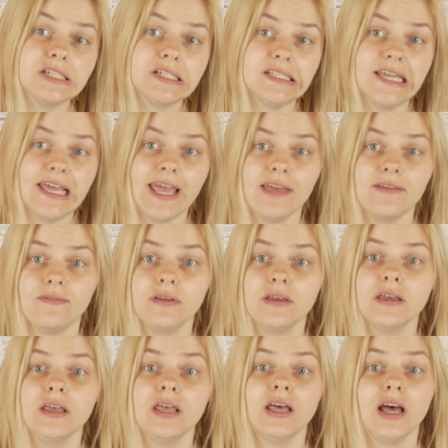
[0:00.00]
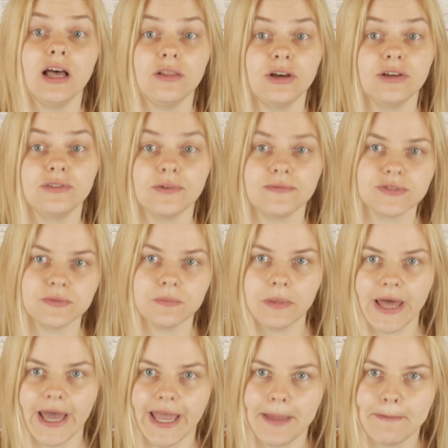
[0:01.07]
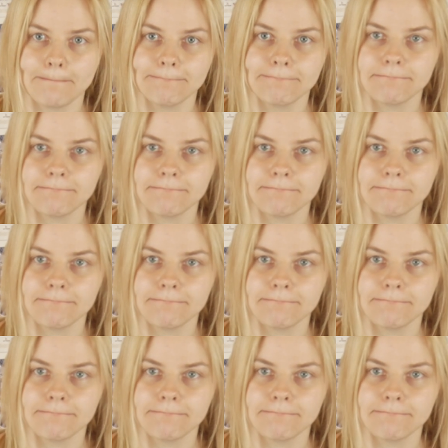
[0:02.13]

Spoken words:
don't have a lot of supply.